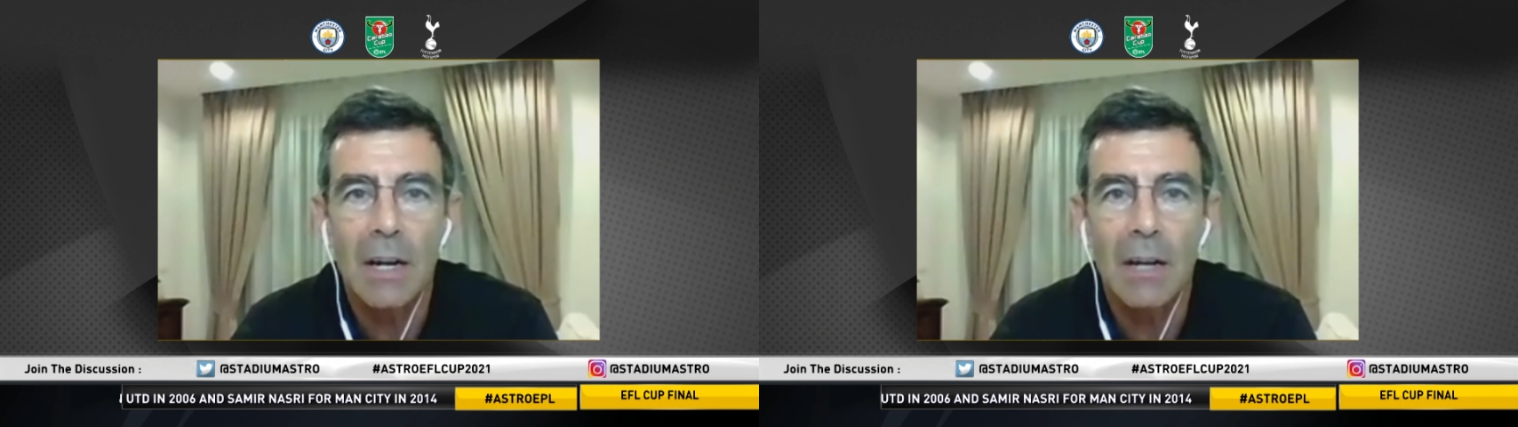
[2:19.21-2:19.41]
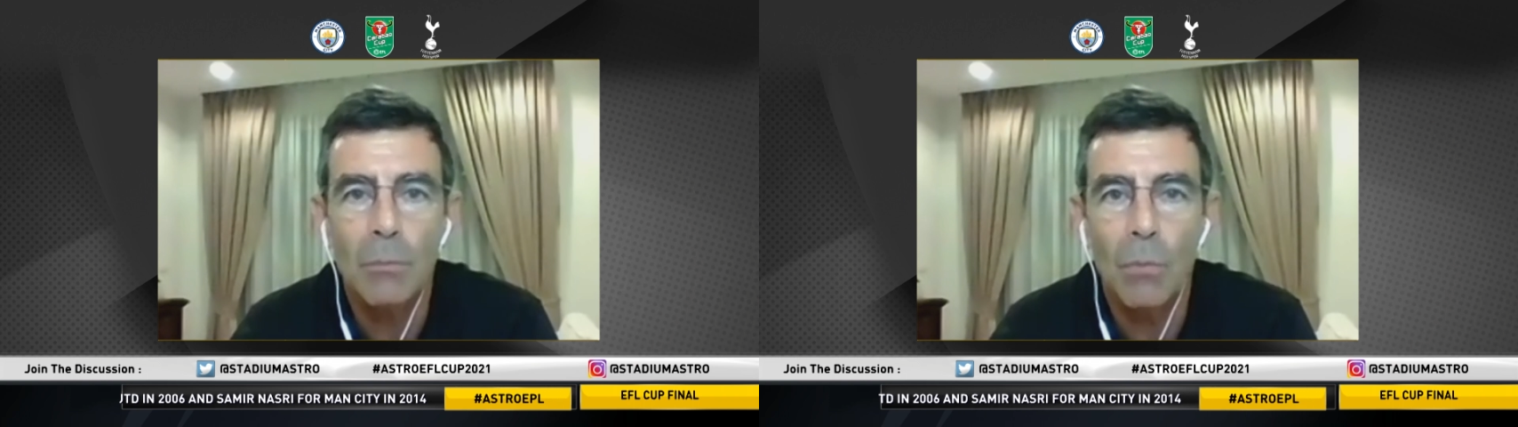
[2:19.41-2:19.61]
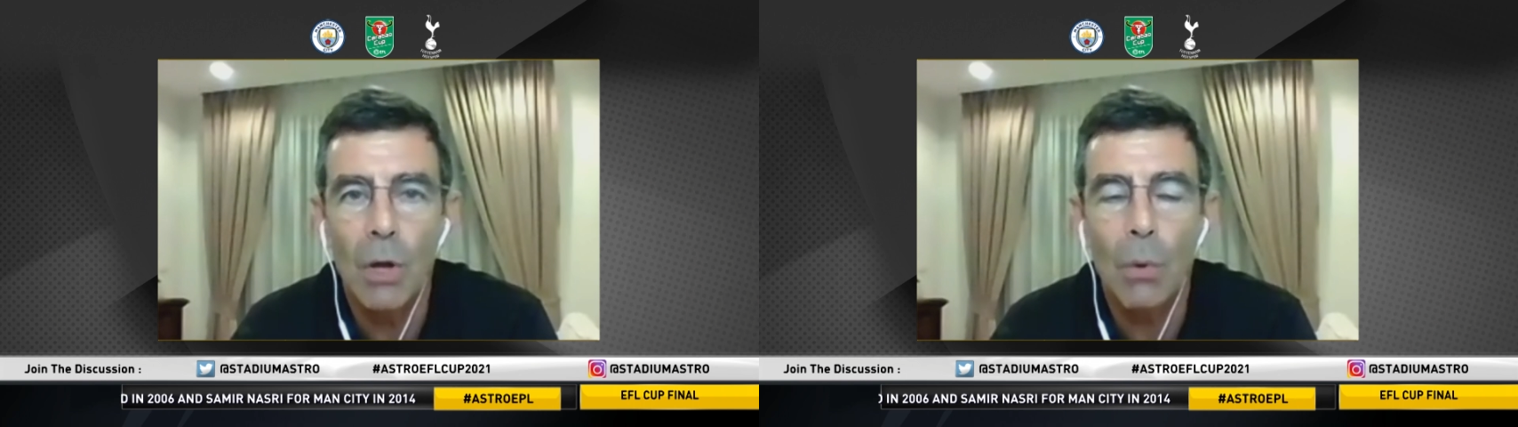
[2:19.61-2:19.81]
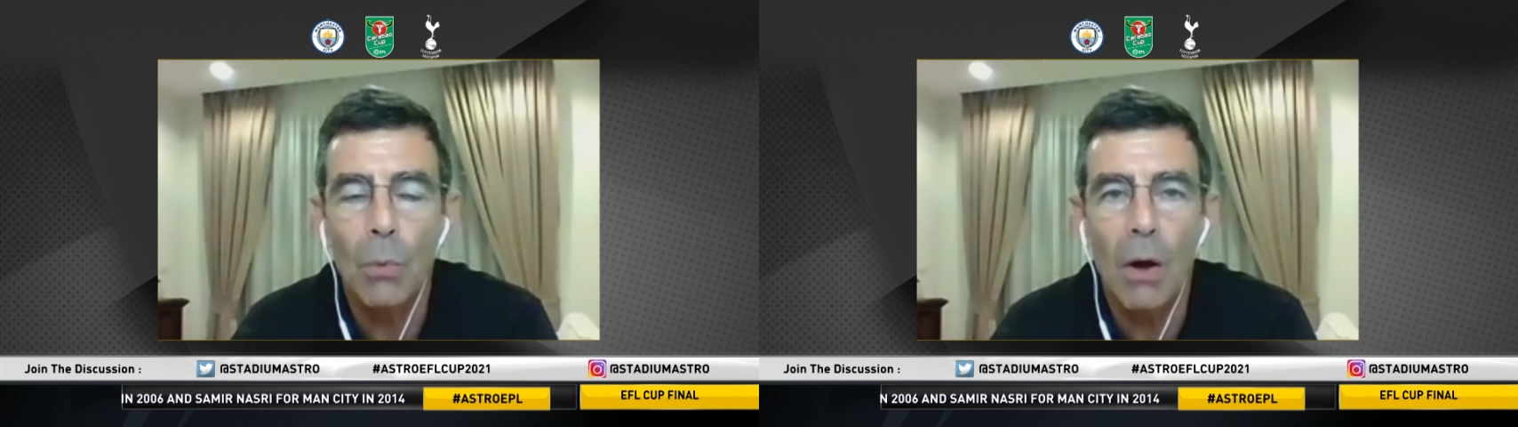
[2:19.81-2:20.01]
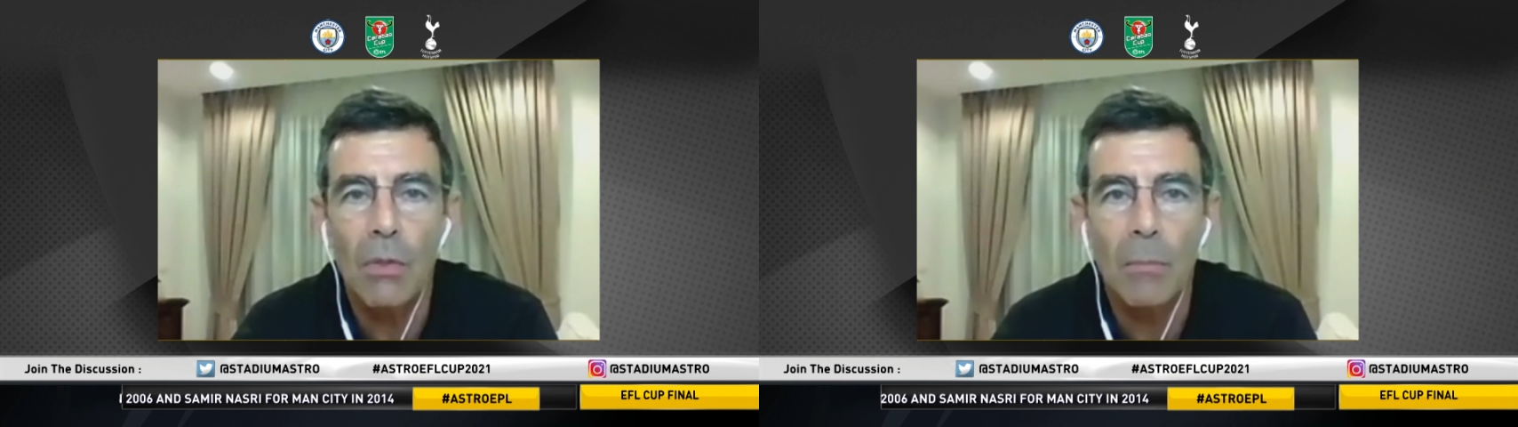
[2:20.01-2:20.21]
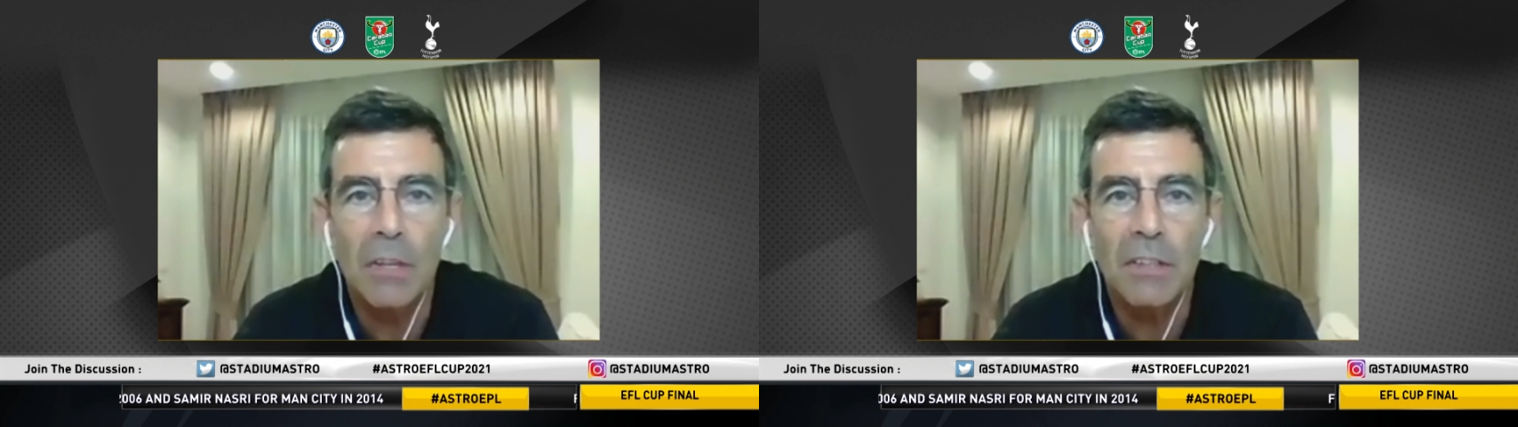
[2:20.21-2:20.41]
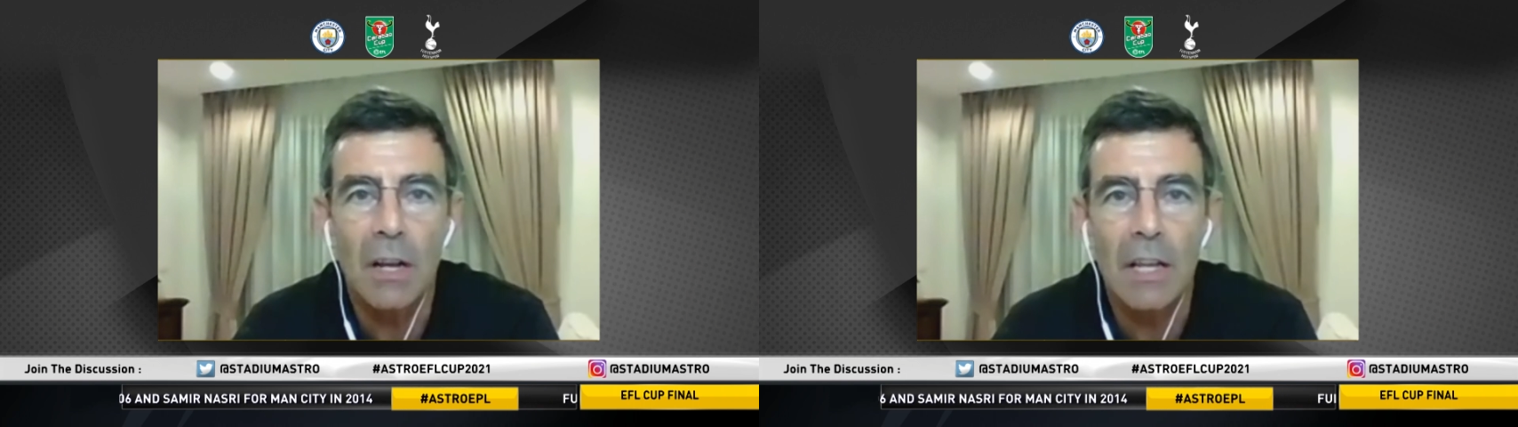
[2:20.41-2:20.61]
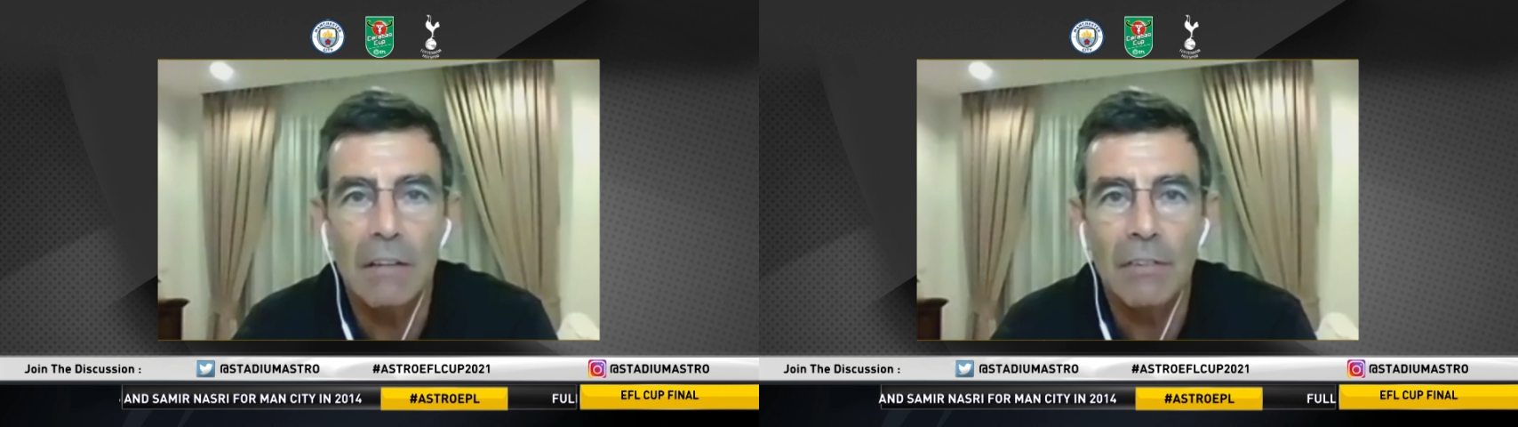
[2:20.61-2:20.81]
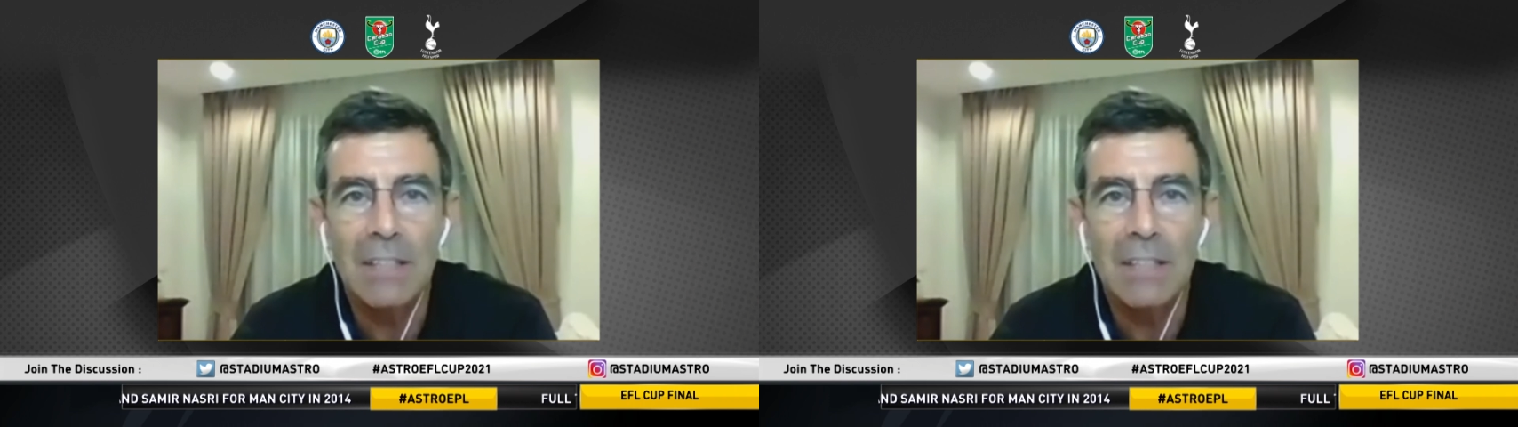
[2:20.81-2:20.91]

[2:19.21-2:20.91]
We all know that Mr. Levy